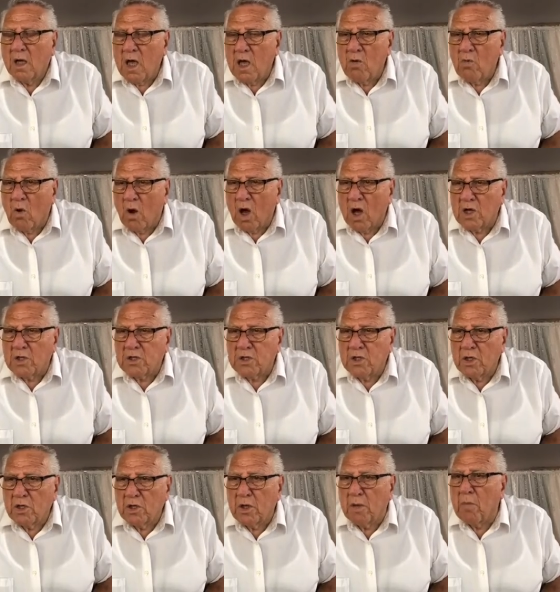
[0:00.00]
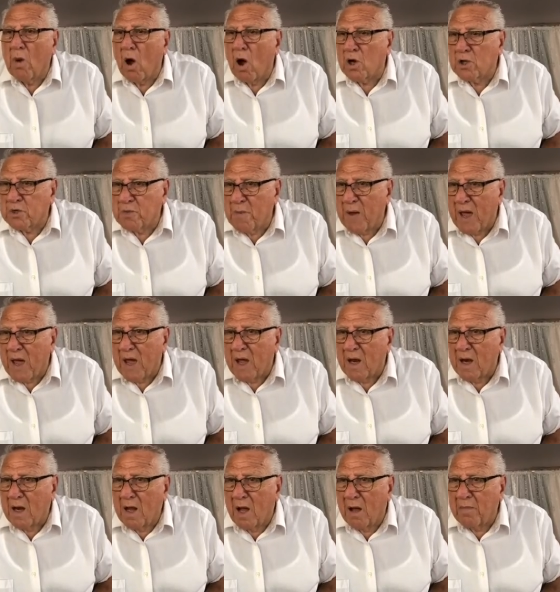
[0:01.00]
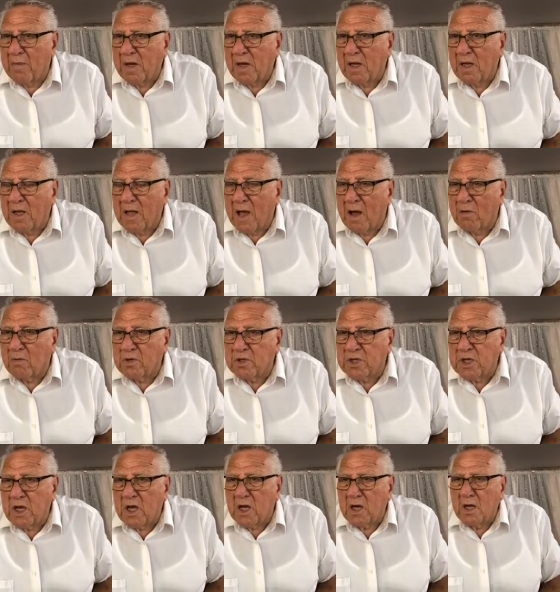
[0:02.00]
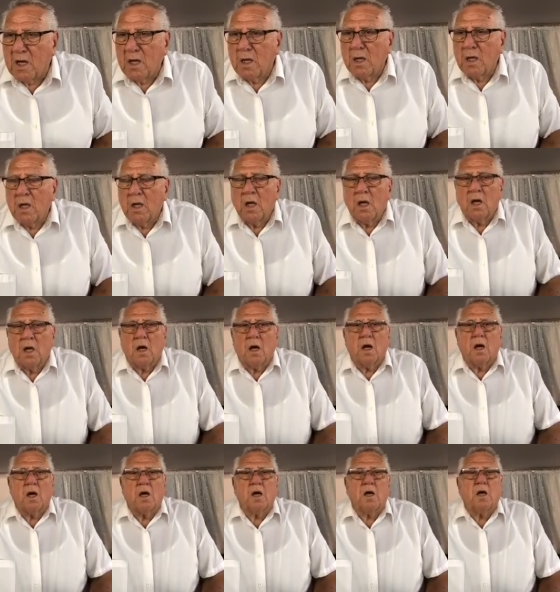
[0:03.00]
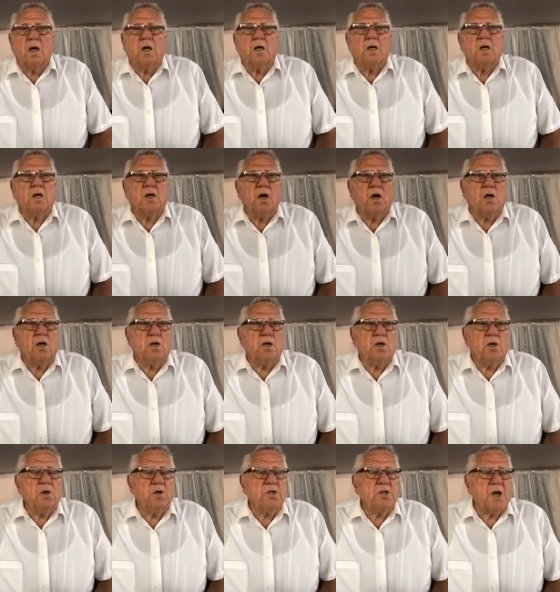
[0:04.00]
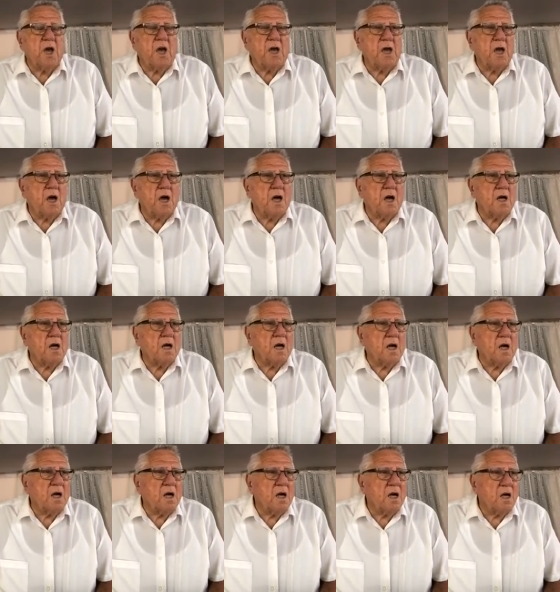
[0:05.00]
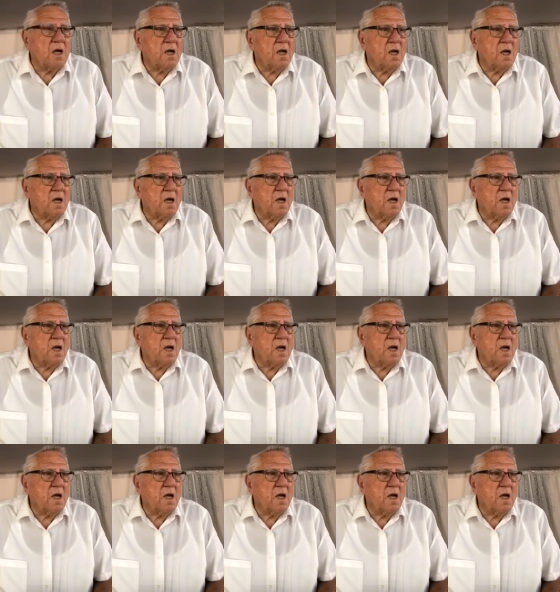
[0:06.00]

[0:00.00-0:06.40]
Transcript: He was the boss man. I mean, that was it. Uh, you, you, say, uh, uh,